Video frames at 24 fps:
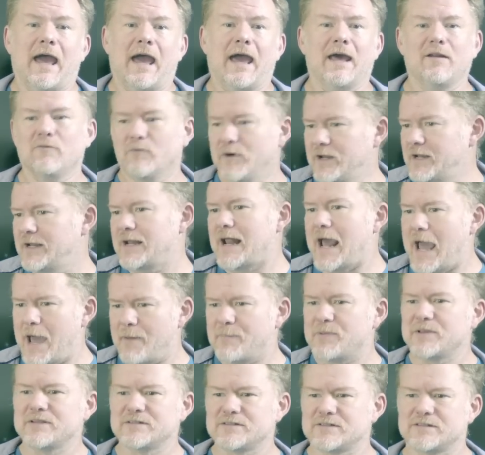And when it
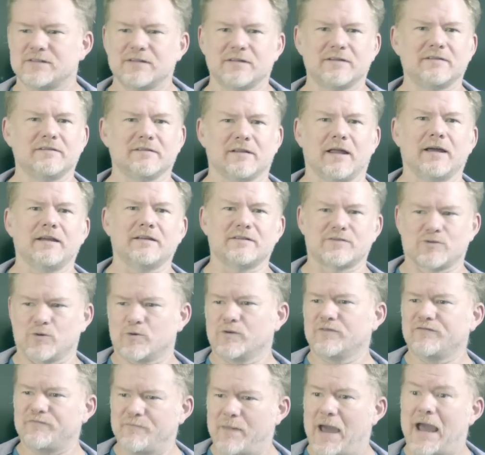happens to like
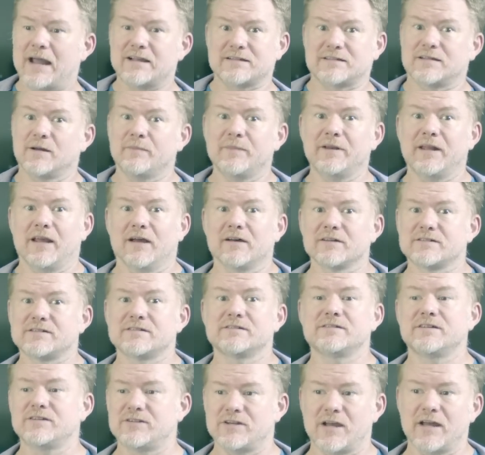sort of match somebody
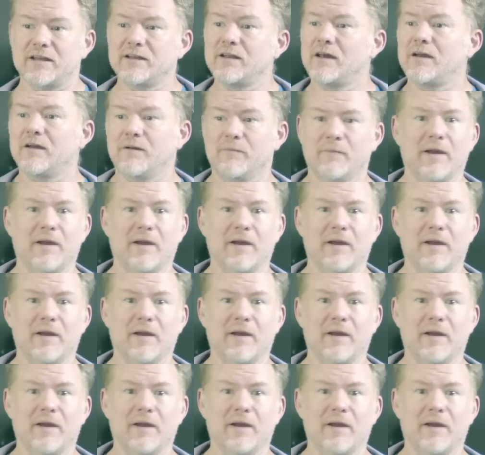else's agenda,